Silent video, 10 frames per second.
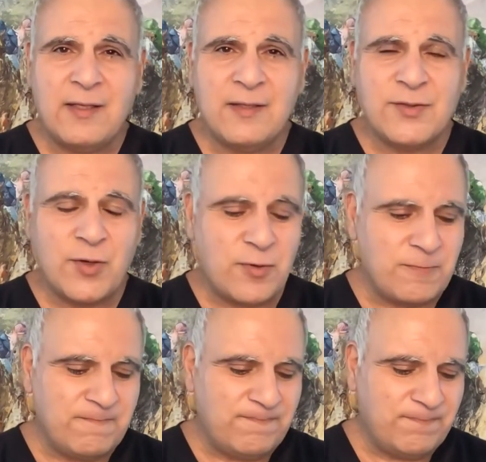So
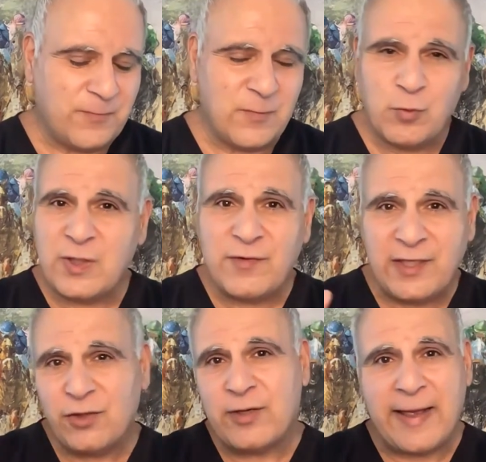we're never
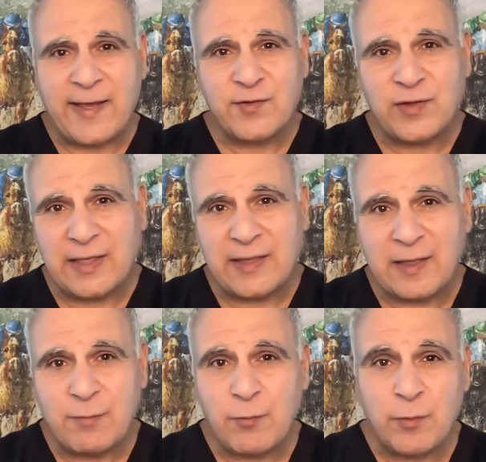here to ask for anything,
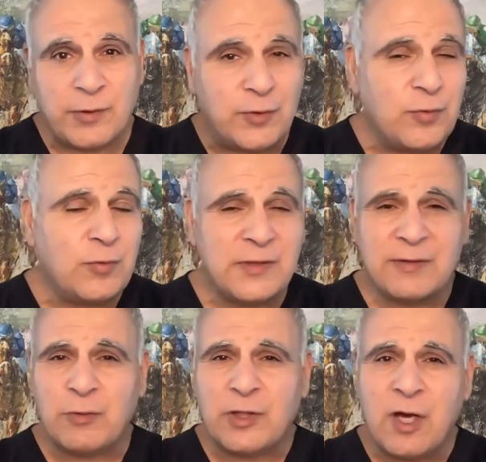but what we do is
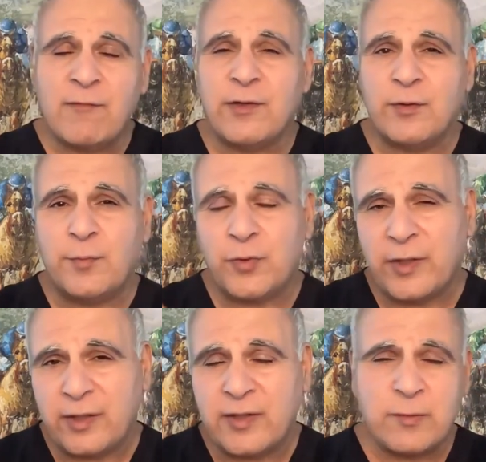we covet your
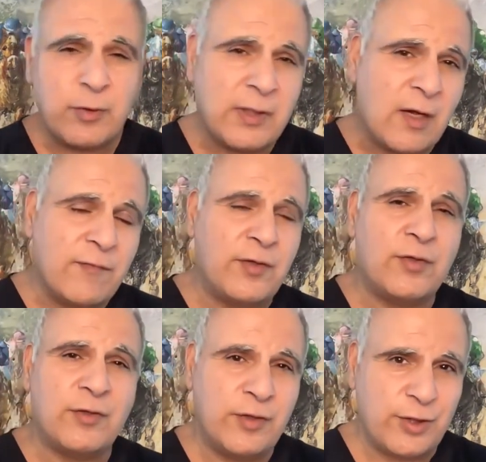prayers and we covet
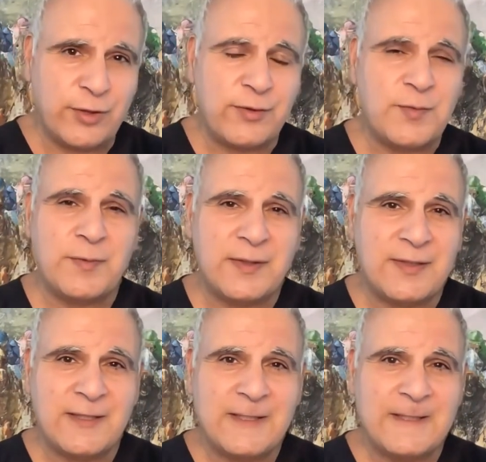your encouragement.
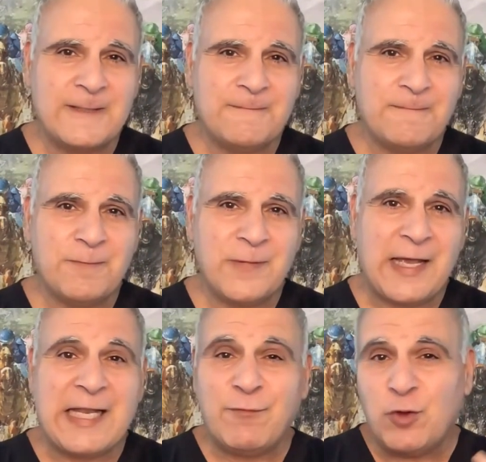
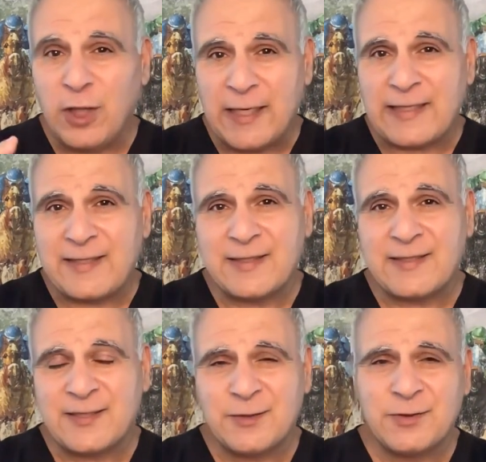And if you like this,
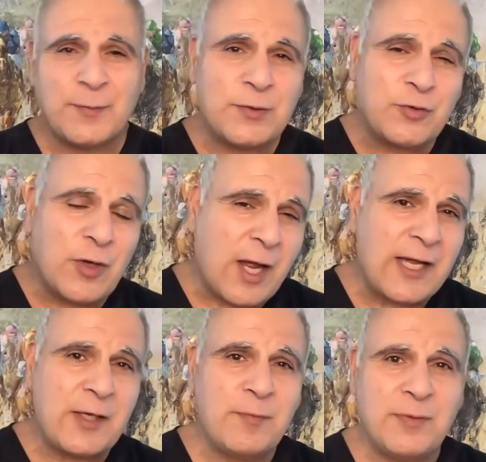
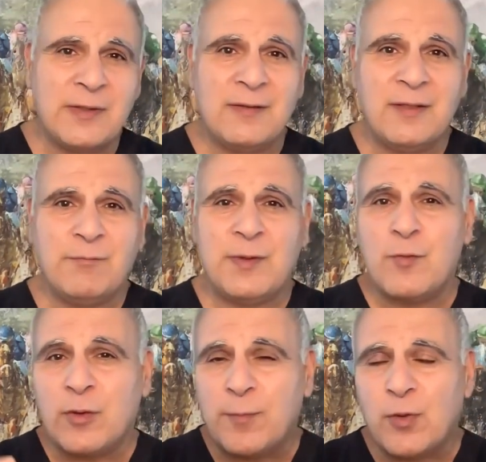subscribe, but
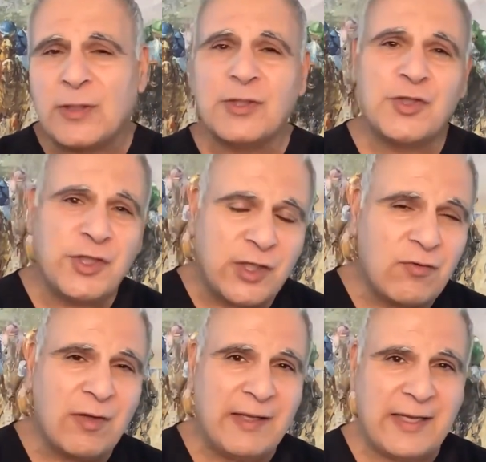more importantly, share
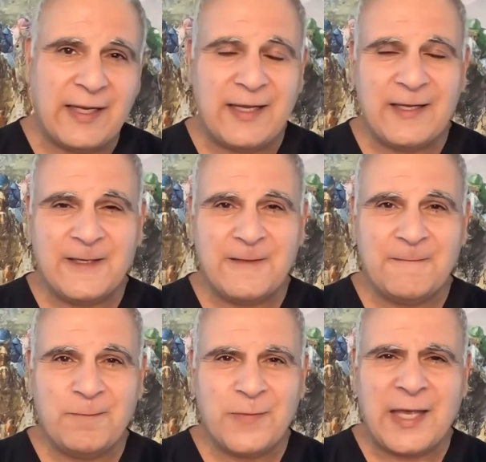the link
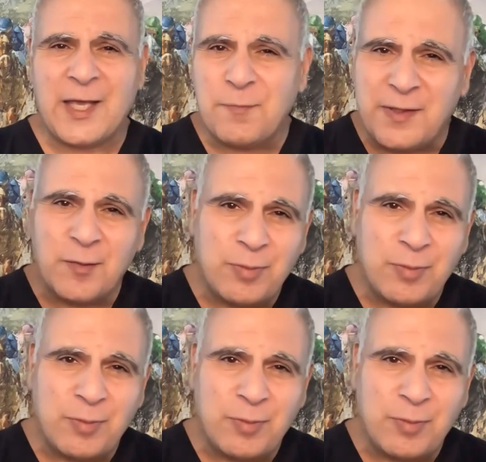and be a